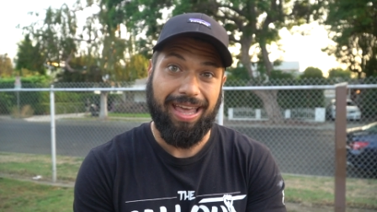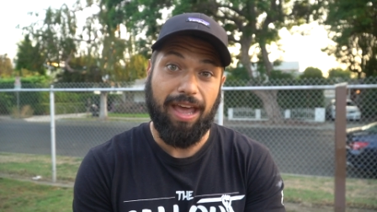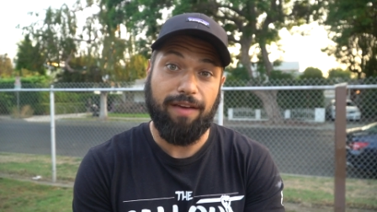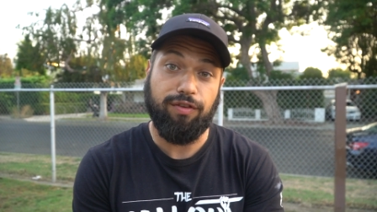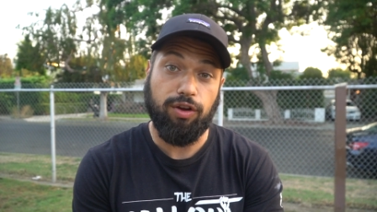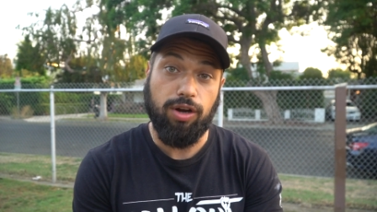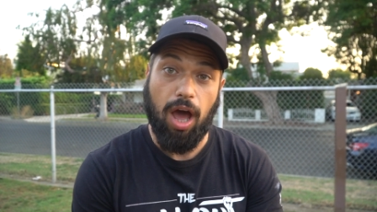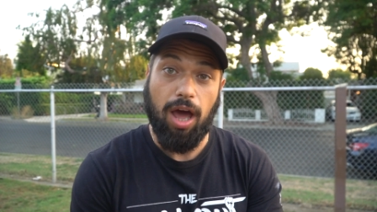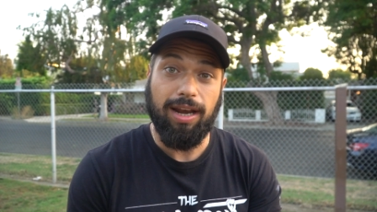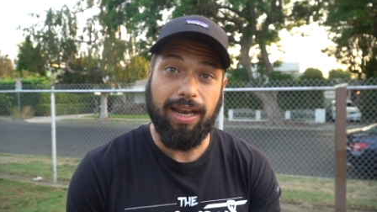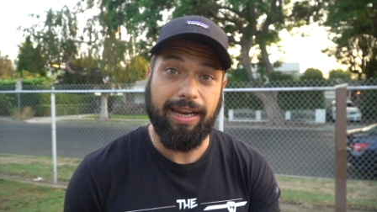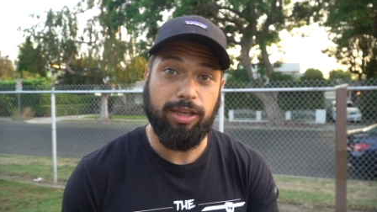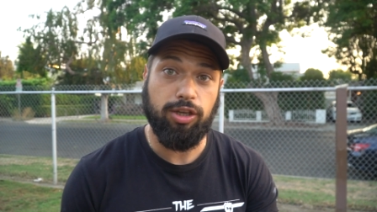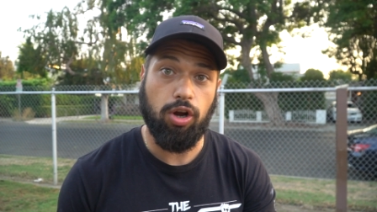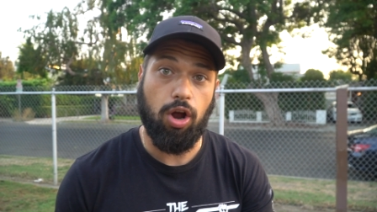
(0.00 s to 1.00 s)
If you're not
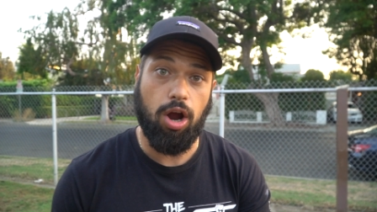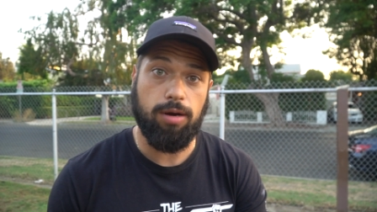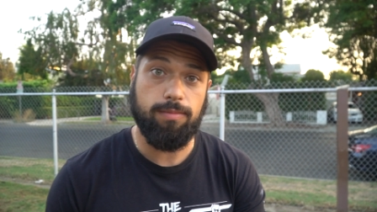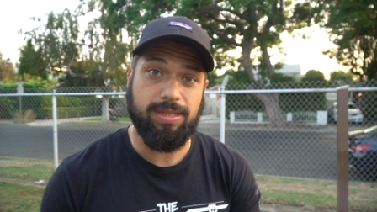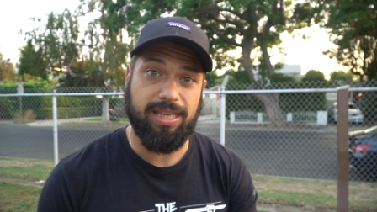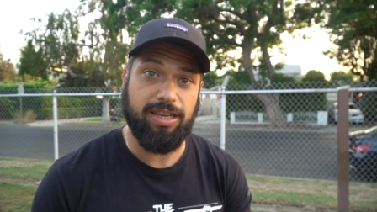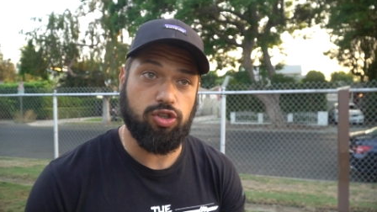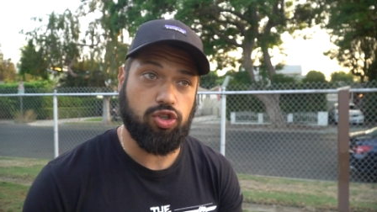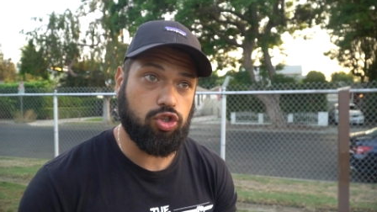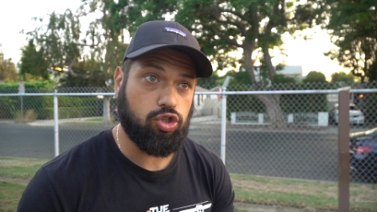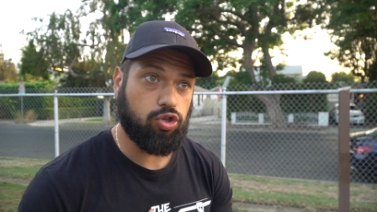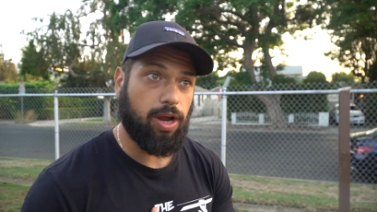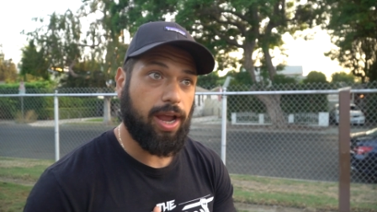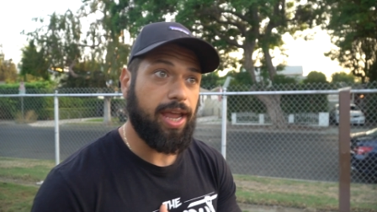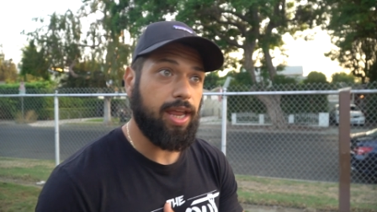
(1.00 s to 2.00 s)
letting your arms get
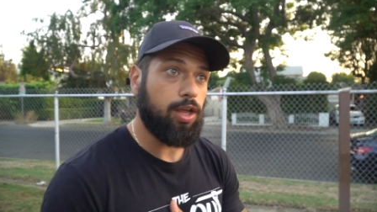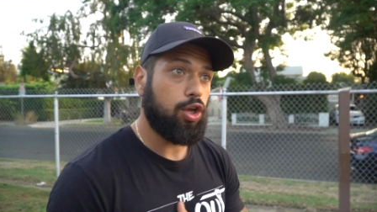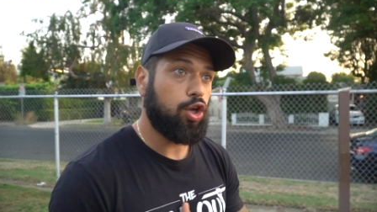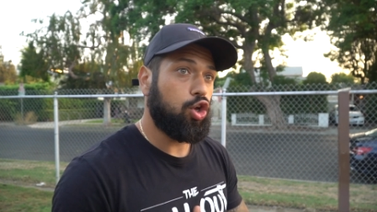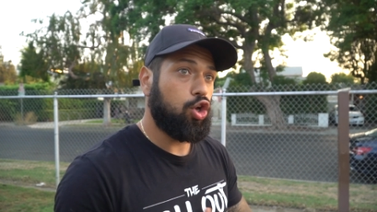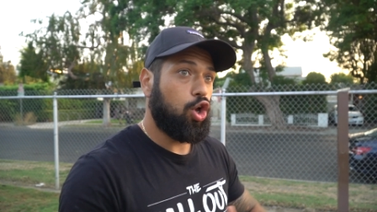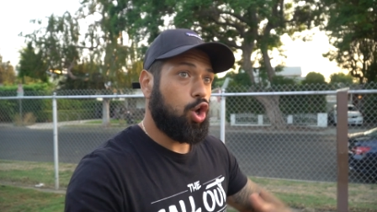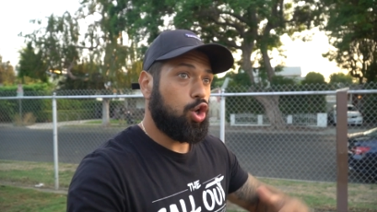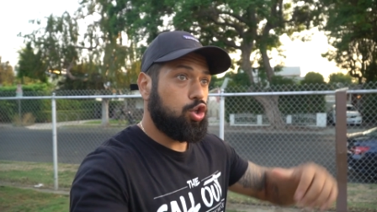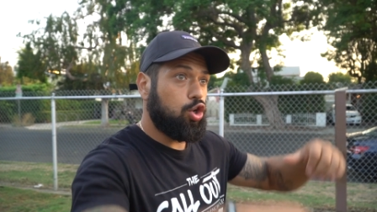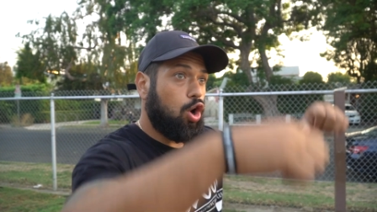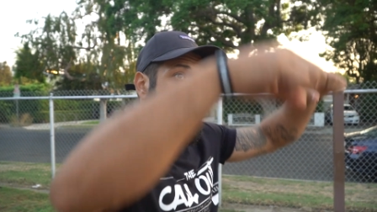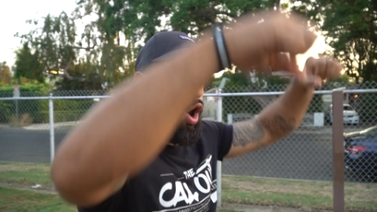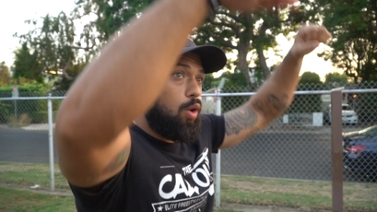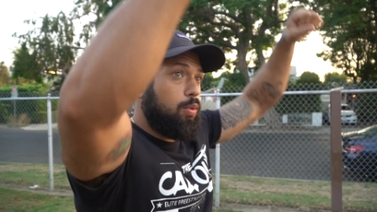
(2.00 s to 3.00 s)
straight,
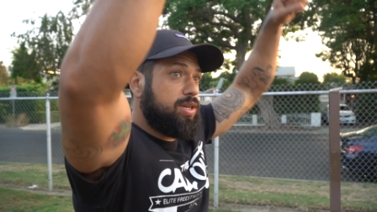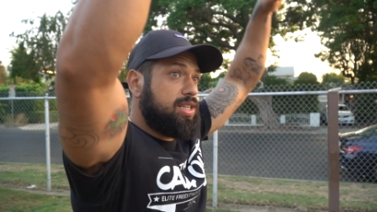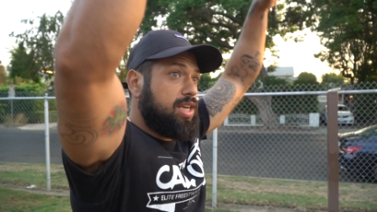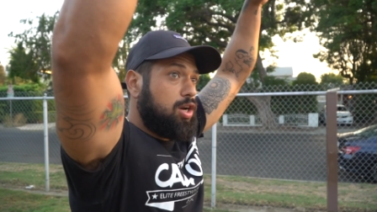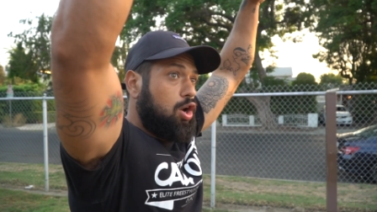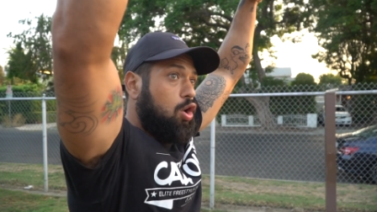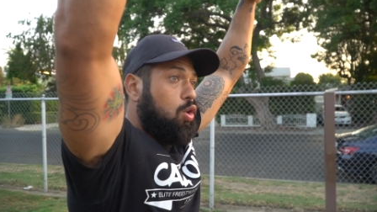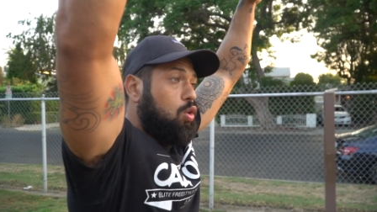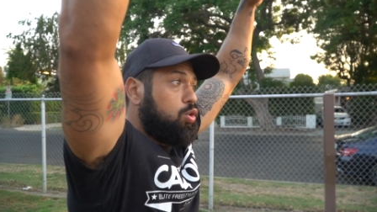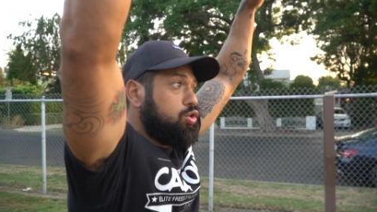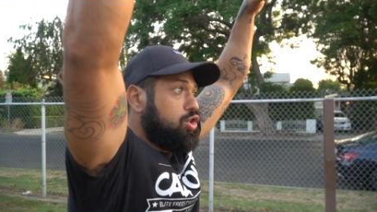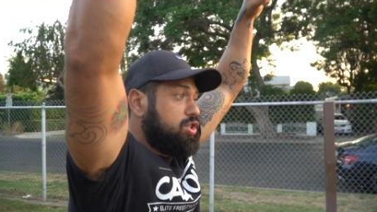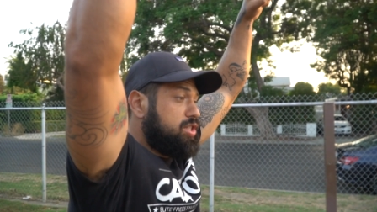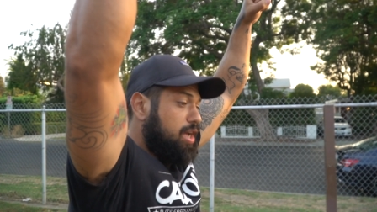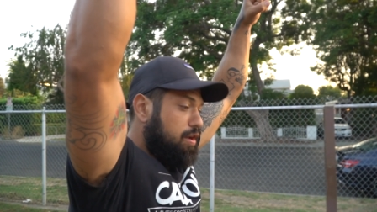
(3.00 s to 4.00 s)
you're always gonna hold
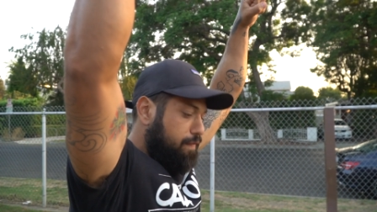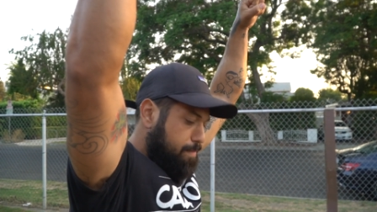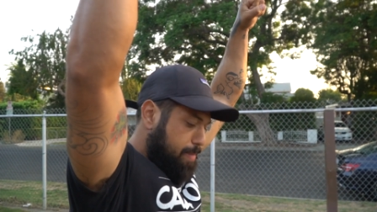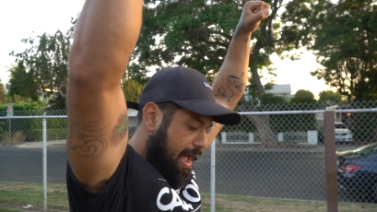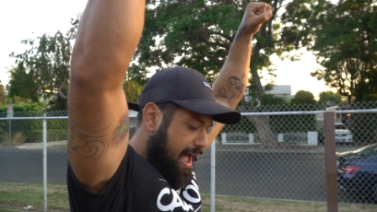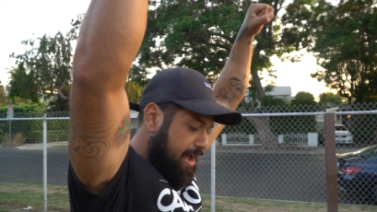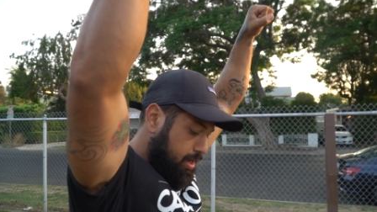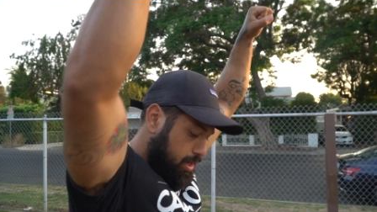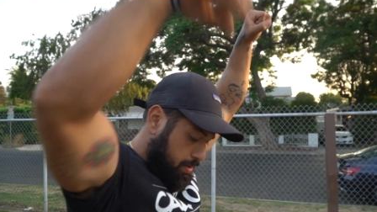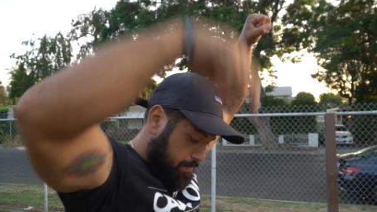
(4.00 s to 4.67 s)
yourself back